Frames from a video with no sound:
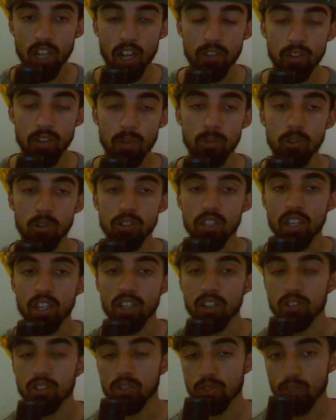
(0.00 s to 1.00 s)
I'm not saying
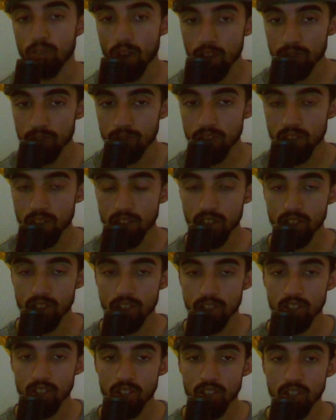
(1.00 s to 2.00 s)
that's a right feeling.
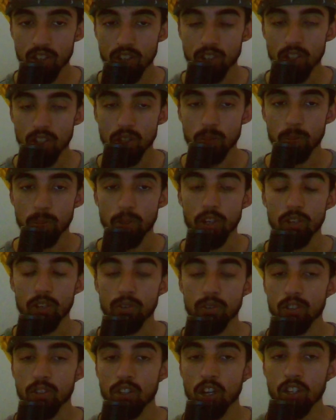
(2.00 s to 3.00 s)
But if
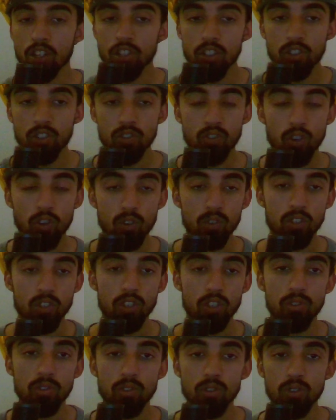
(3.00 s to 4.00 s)
it's uncontrolled,
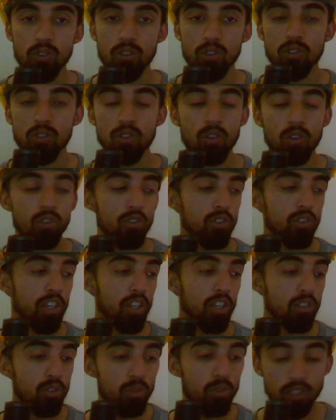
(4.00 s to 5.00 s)
if you
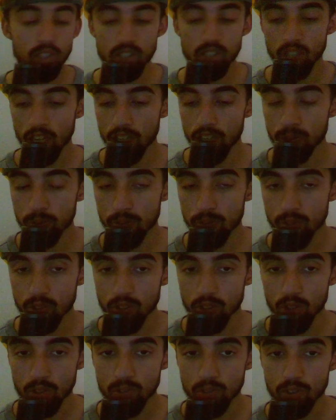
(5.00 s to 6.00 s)
get too excited with
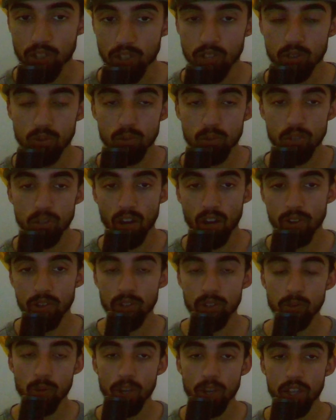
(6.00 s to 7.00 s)
yourself, get too
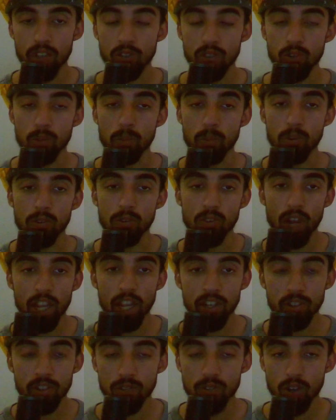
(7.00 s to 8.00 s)
carried away, you're
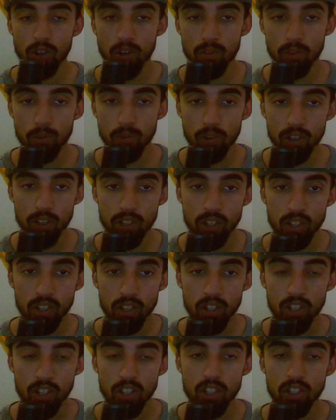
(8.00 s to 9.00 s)
providing for everyone,
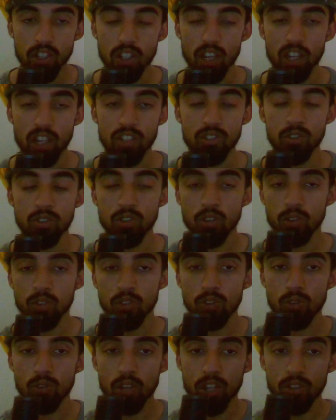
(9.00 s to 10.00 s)
and you
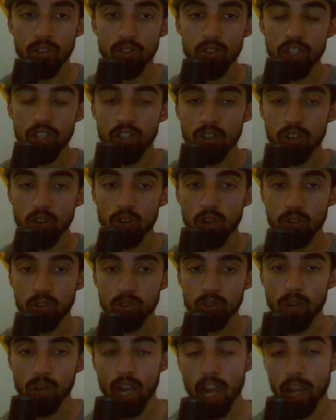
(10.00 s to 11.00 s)
let your ego go
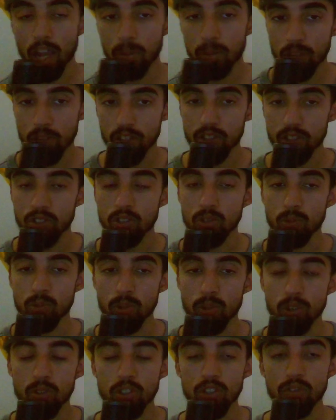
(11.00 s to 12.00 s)
to a high place, you
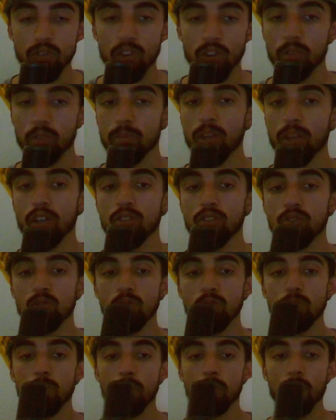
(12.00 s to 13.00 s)
will develop that
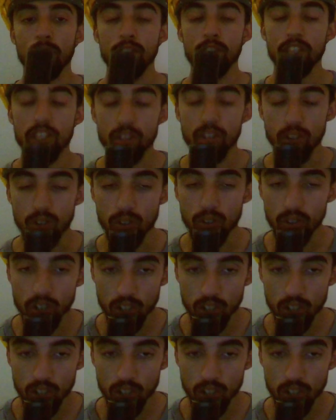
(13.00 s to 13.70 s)
Superman ego.